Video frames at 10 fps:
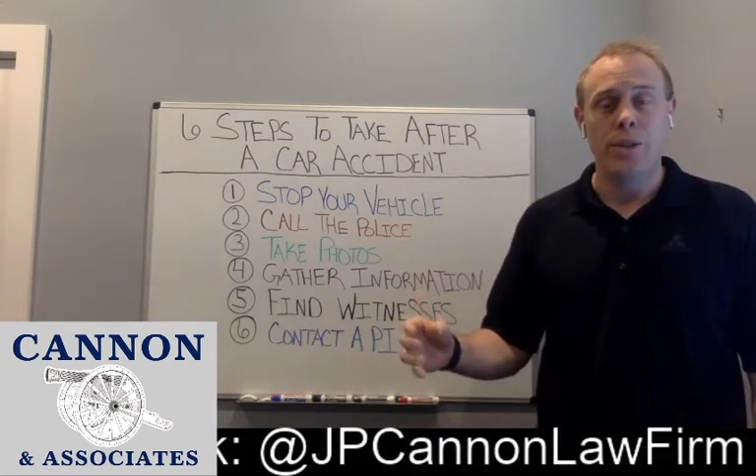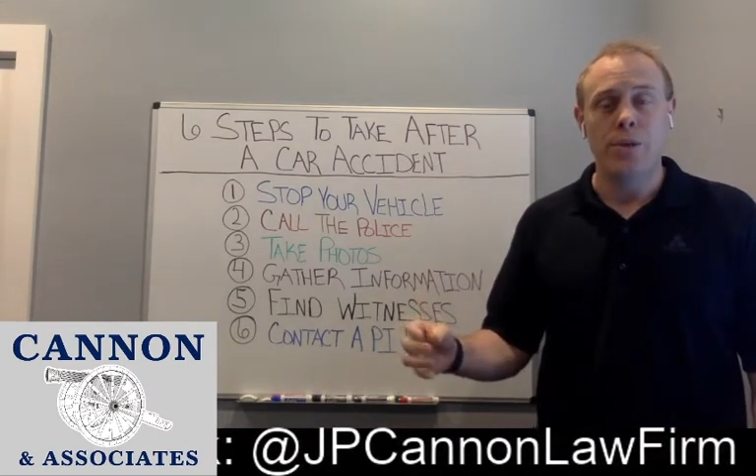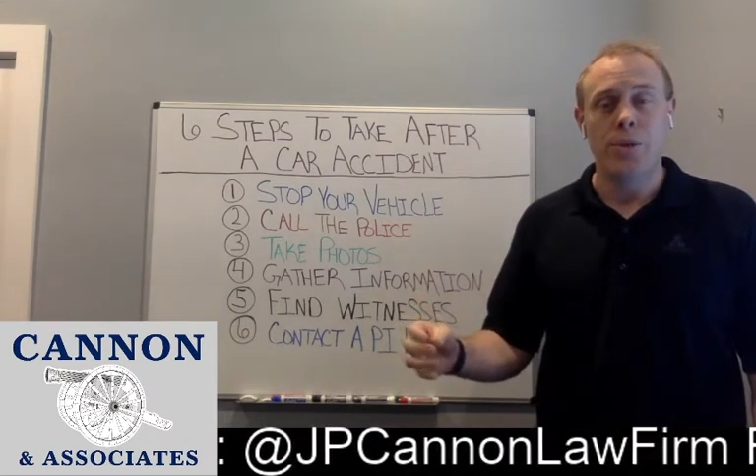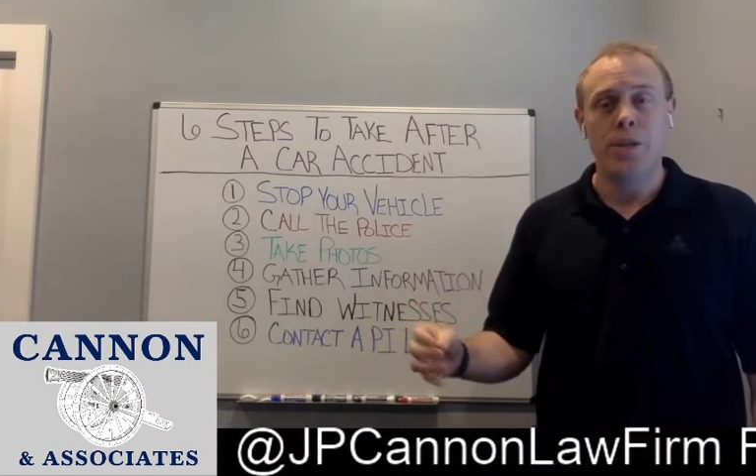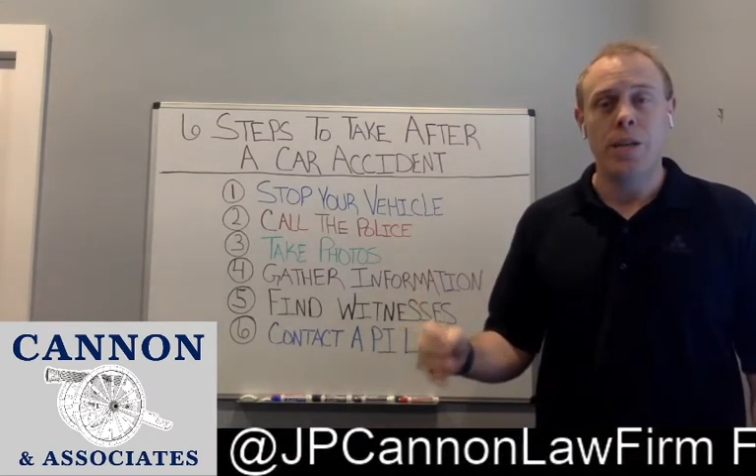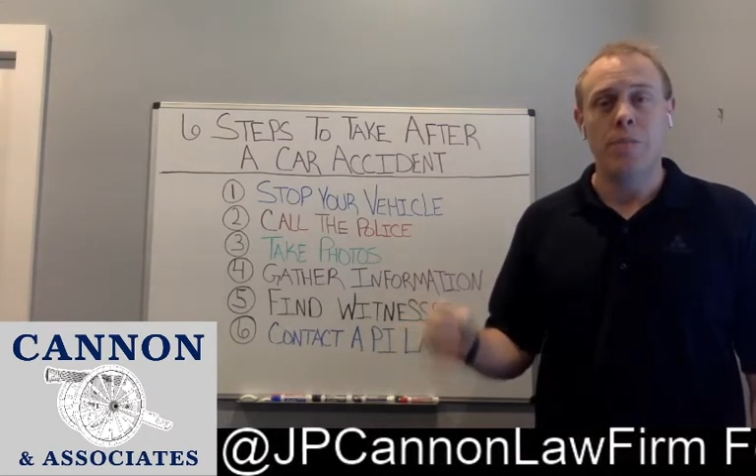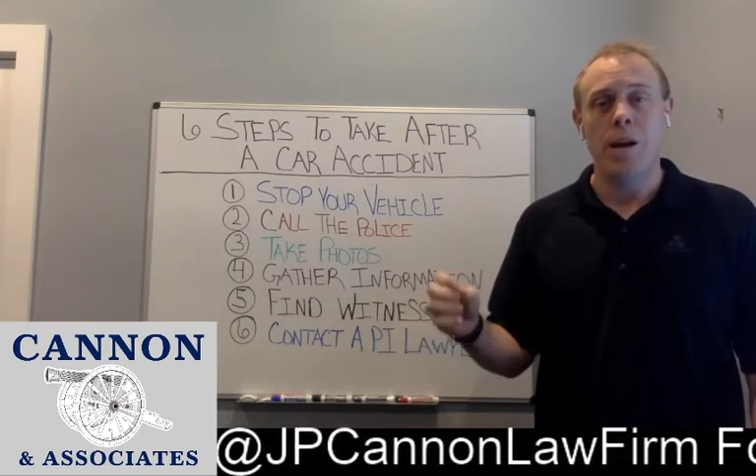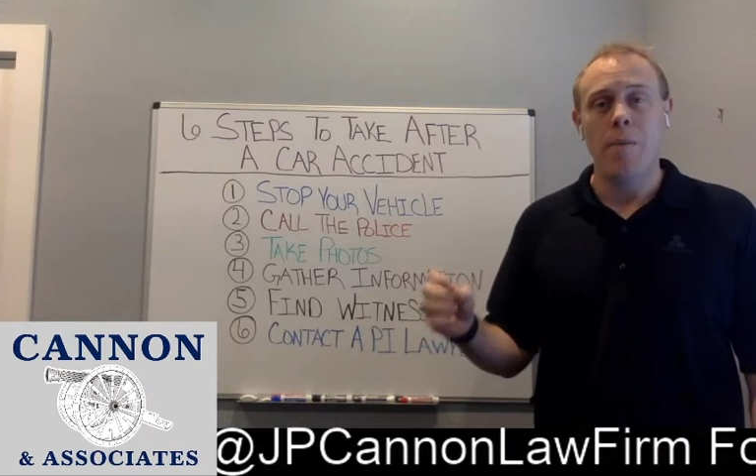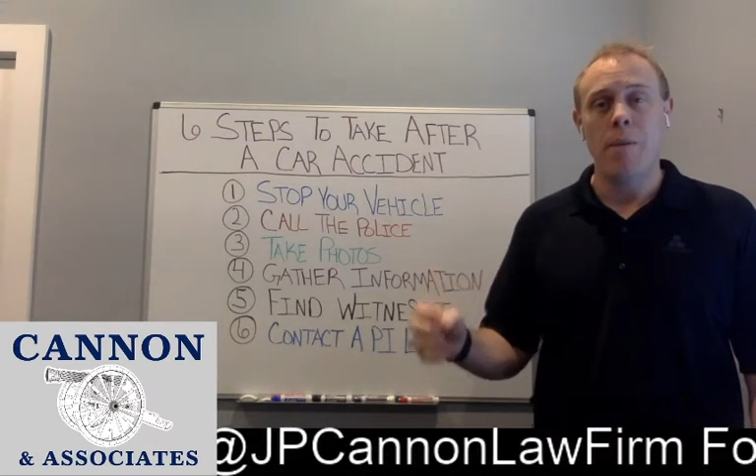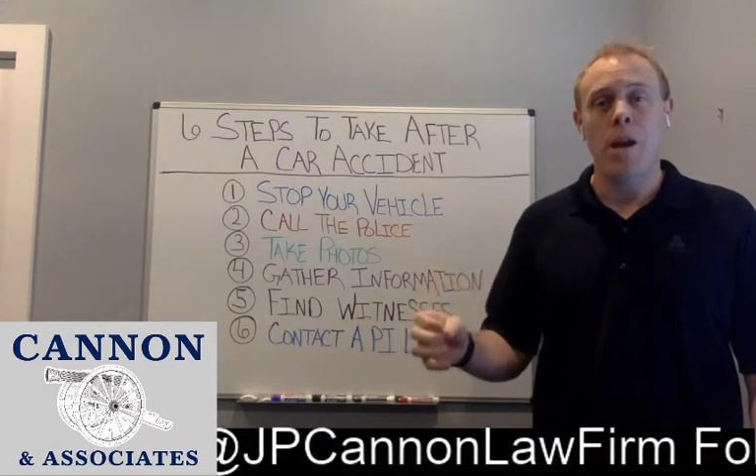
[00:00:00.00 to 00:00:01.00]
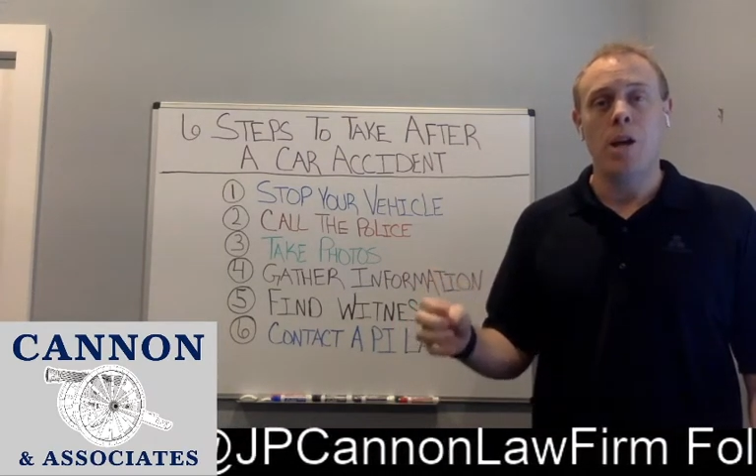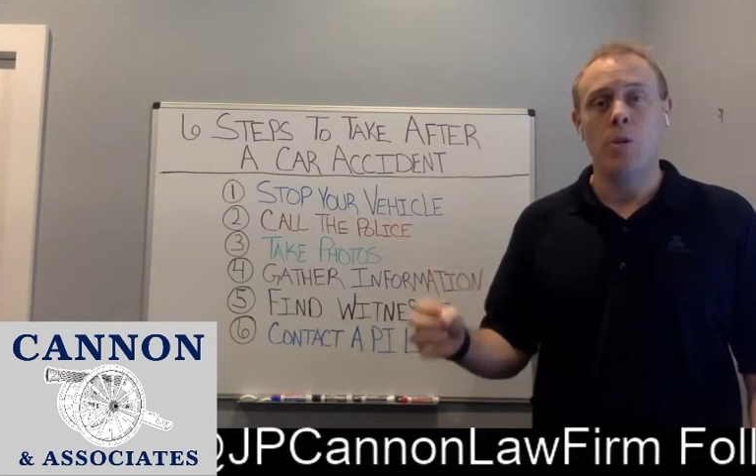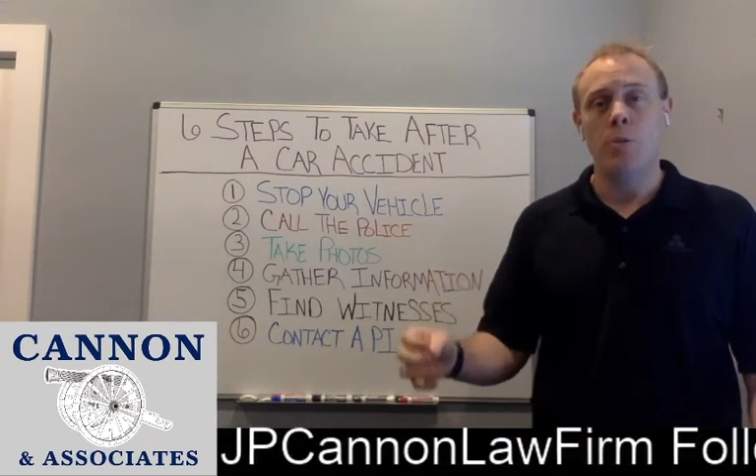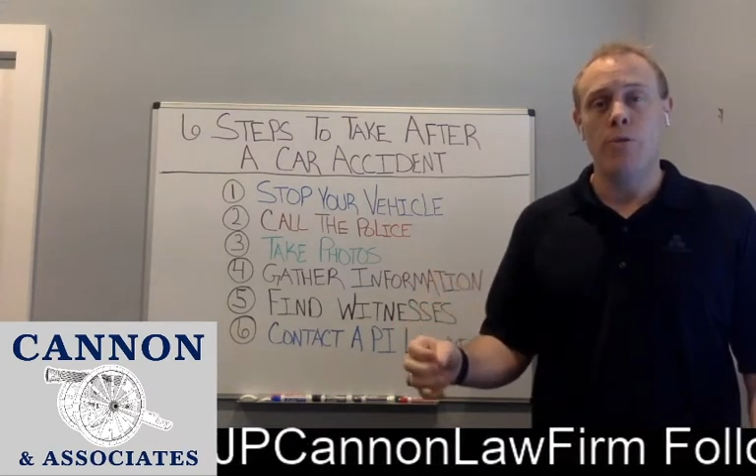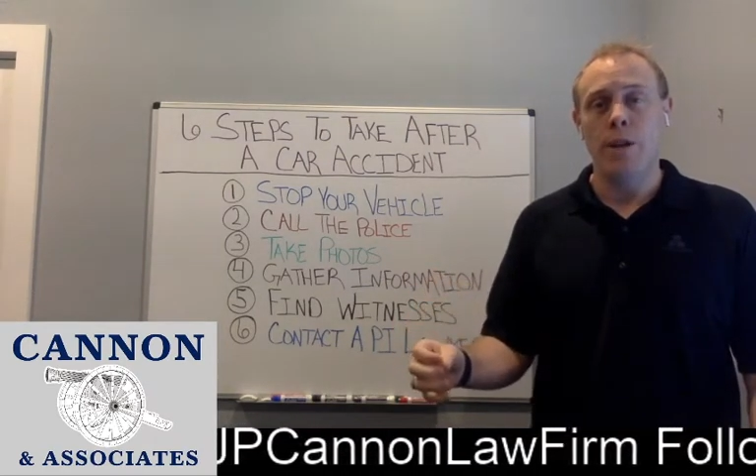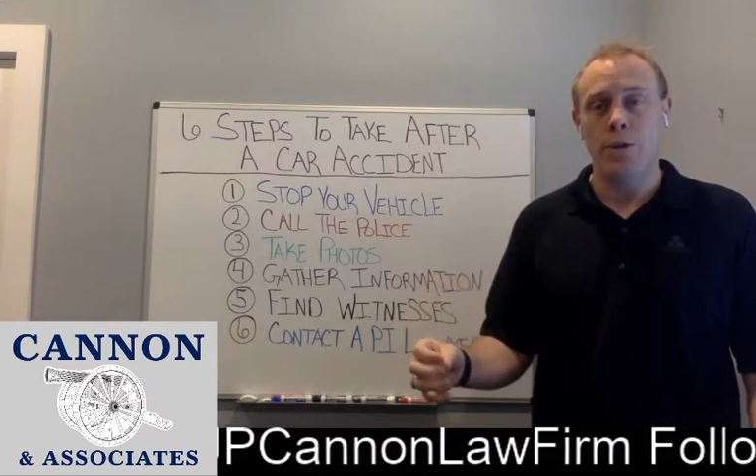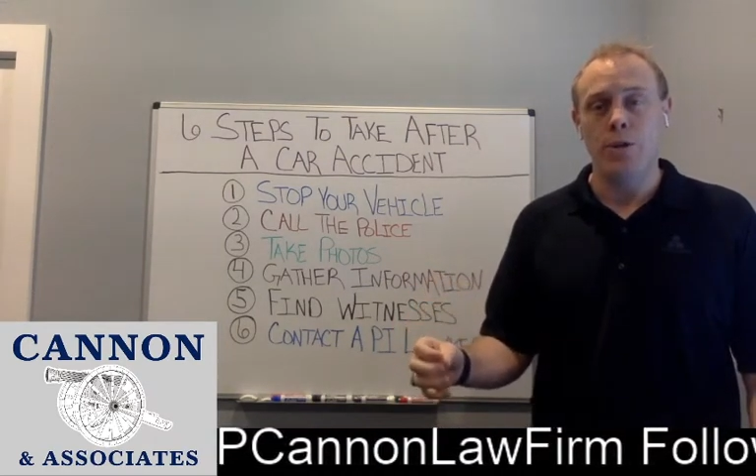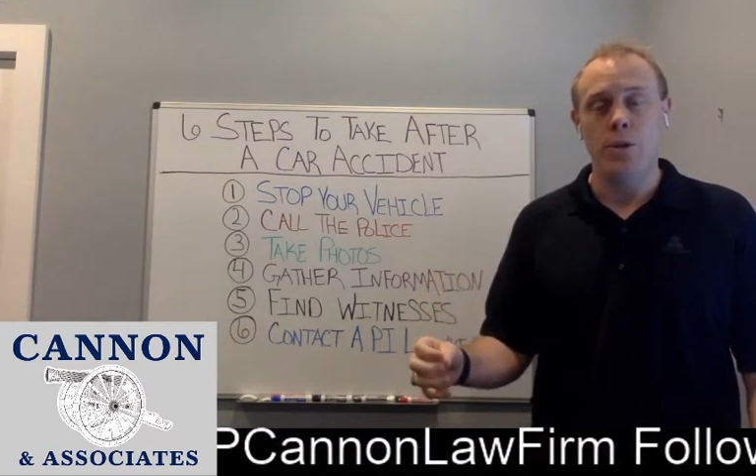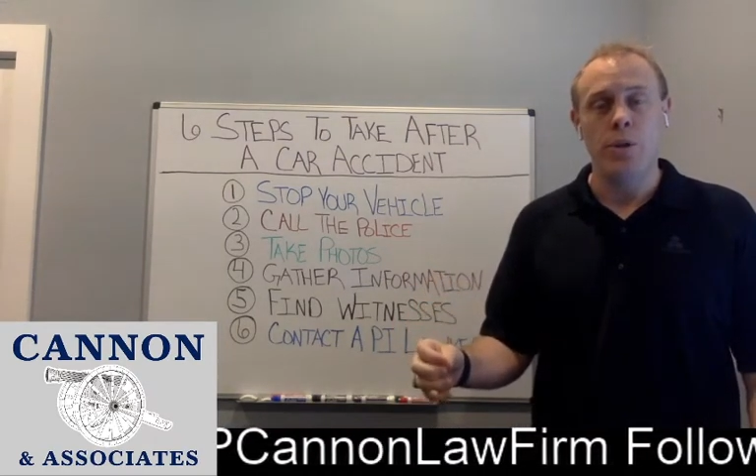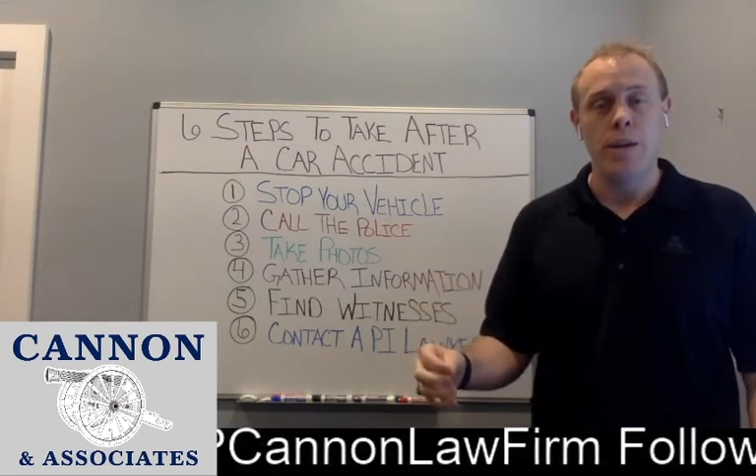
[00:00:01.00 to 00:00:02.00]
you're seen by a medical
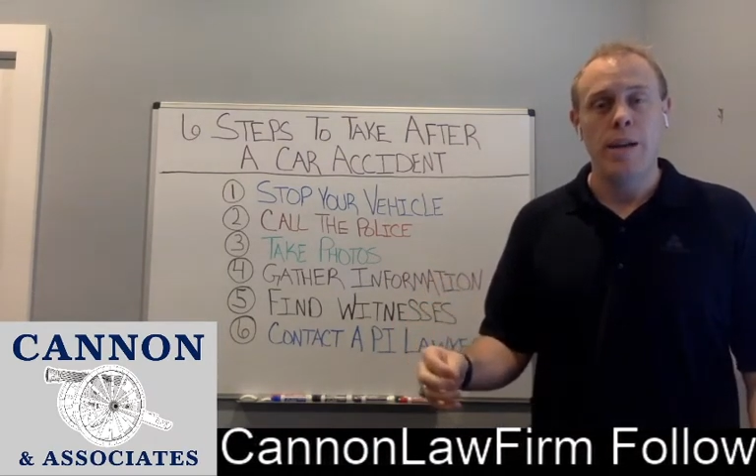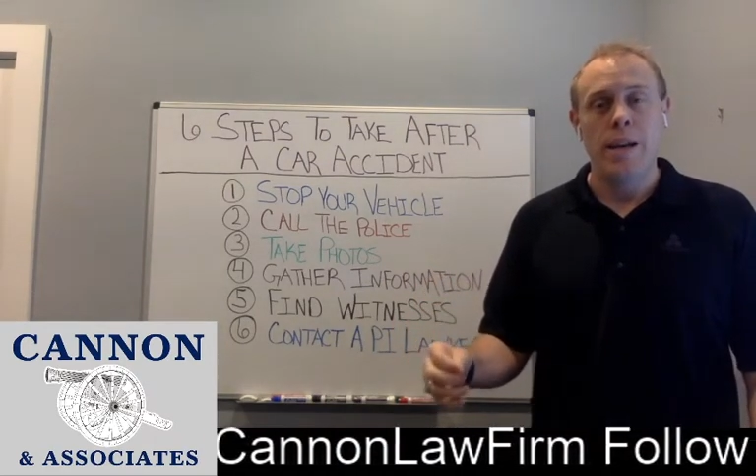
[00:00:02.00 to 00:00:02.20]
professional.